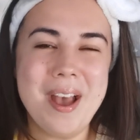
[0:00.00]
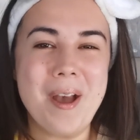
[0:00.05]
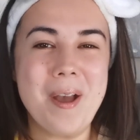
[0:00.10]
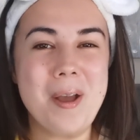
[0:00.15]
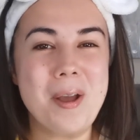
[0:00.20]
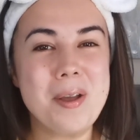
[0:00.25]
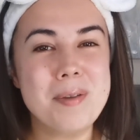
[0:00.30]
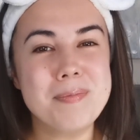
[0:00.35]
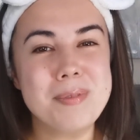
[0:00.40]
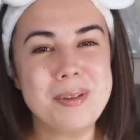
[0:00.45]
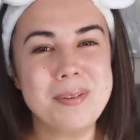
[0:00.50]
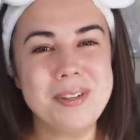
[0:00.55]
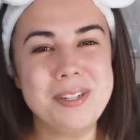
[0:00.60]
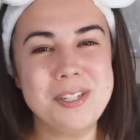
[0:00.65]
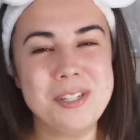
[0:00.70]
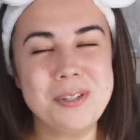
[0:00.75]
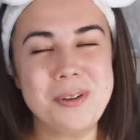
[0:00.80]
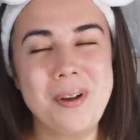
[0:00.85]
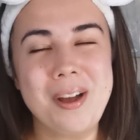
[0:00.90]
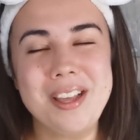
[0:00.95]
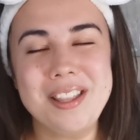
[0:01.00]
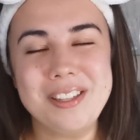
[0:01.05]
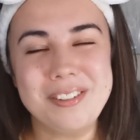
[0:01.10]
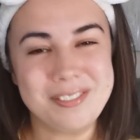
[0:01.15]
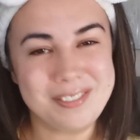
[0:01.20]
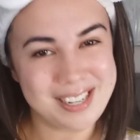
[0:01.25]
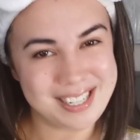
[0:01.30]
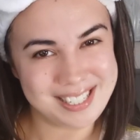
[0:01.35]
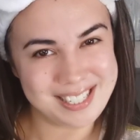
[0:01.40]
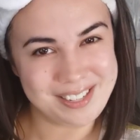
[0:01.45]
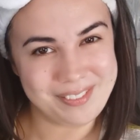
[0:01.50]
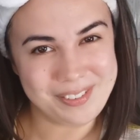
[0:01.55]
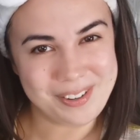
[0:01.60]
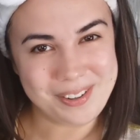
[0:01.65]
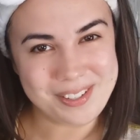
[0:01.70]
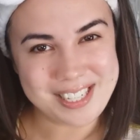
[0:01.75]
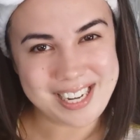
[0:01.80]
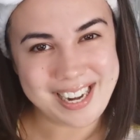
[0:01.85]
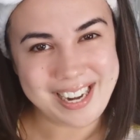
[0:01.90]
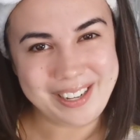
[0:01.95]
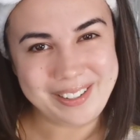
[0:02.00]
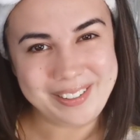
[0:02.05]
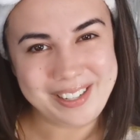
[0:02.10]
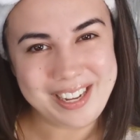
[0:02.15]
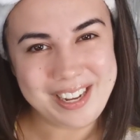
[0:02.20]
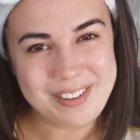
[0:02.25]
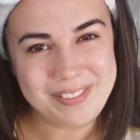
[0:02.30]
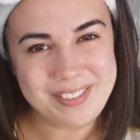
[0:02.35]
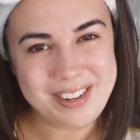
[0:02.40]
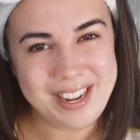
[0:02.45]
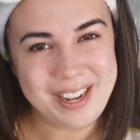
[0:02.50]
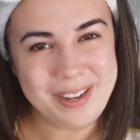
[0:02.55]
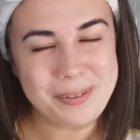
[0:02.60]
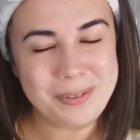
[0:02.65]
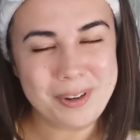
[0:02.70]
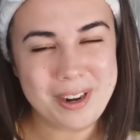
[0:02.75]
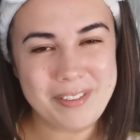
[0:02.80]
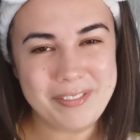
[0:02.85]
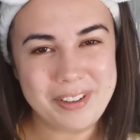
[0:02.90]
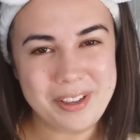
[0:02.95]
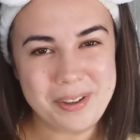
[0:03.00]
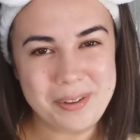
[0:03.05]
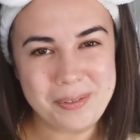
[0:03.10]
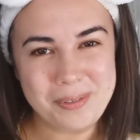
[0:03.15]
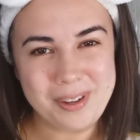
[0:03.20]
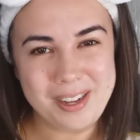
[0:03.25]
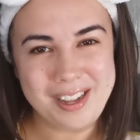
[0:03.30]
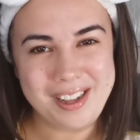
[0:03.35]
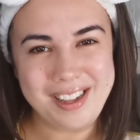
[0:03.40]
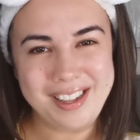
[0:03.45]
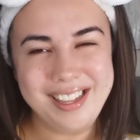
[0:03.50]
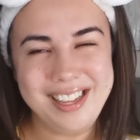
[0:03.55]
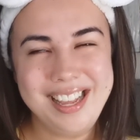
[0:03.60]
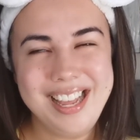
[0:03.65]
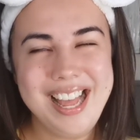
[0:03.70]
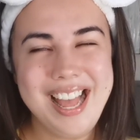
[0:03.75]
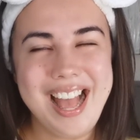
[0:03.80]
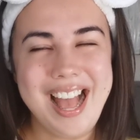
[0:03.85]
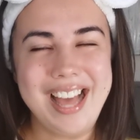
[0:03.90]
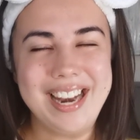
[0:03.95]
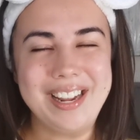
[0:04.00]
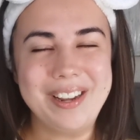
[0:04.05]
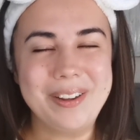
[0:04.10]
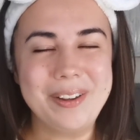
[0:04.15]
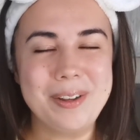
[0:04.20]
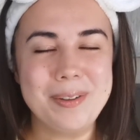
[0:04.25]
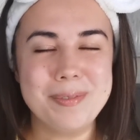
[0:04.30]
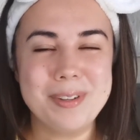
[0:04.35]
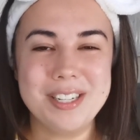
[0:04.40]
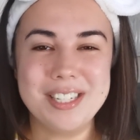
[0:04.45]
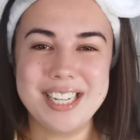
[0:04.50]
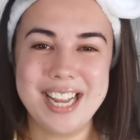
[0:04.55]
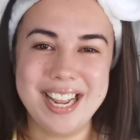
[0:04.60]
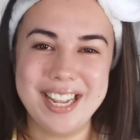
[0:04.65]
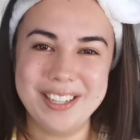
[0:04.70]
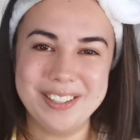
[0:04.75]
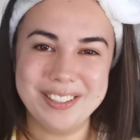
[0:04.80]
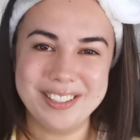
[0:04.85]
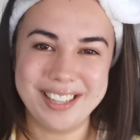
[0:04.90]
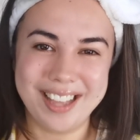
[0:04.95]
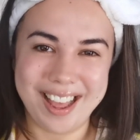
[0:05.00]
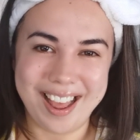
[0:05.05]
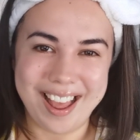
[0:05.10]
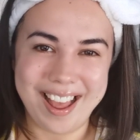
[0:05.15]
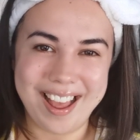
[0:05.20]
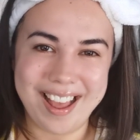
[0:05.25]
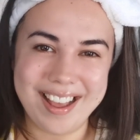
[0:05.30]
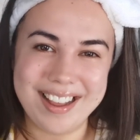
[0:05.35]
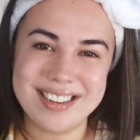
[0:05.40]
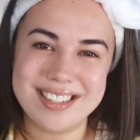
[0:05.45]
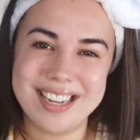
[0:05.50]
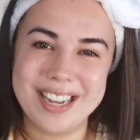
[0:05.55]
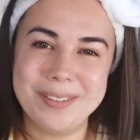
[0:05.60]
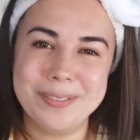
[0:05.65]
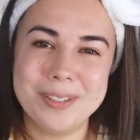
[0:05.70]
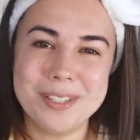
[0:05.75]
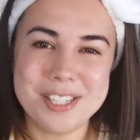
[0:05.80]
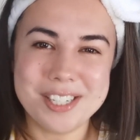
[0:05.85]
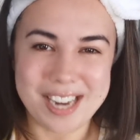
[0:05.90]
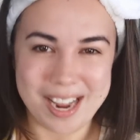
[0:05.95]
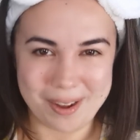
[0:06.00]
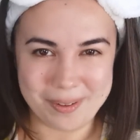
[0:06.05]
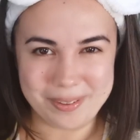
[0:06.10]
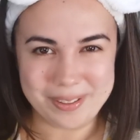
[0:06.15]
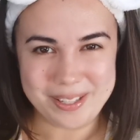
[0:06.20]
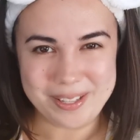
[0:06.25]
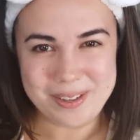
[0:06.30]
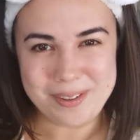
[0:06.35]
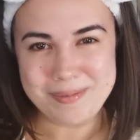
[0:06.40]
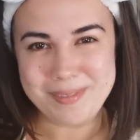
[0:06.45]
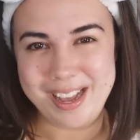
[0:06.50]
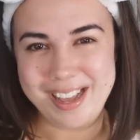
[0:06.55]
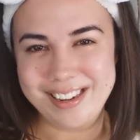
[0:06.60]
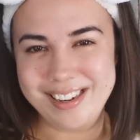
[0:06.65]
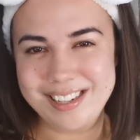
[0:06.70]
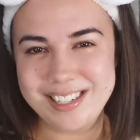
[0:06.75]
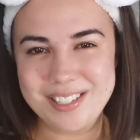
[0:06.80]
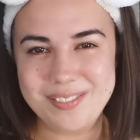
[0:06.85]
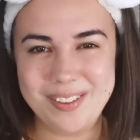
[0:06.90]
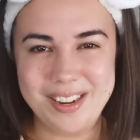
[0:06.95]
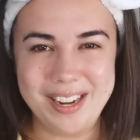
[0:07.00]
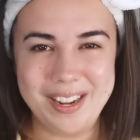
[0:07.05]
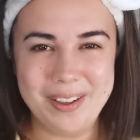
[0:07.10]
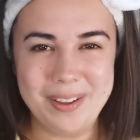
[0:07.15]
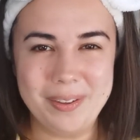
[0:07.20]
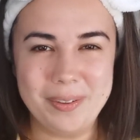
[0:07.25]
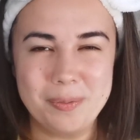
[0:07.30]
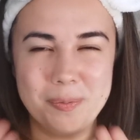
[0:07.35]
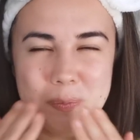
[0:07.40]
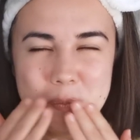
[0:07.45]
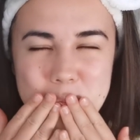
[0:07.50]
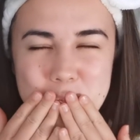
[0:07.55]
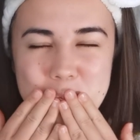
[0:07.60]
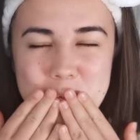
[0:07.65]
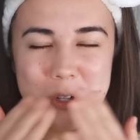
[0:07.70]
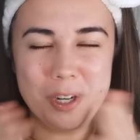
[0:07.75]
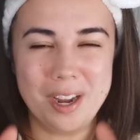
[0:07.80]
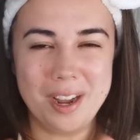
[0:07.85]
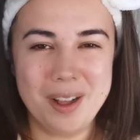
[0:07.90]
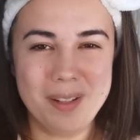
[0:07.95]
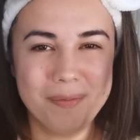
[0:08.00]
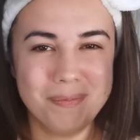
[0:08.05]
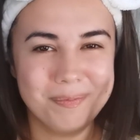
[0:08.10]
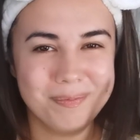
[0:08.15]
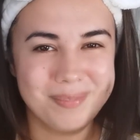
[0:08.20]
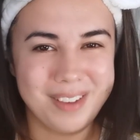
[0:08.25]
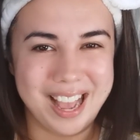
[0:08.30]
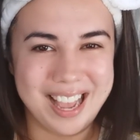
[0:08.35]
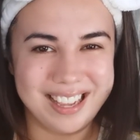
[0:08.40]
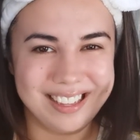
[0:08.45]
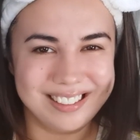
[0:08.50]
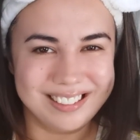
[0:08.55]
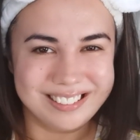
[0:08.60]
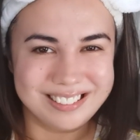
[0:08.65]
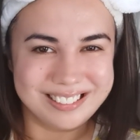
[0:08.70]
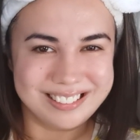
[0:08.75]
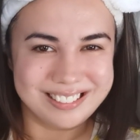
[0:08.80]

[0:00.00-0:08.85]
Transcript: I hope you enjoy the rest of your day or evening wherever you are, and I hope you take good care, and I will chat with you in my next video. Bye.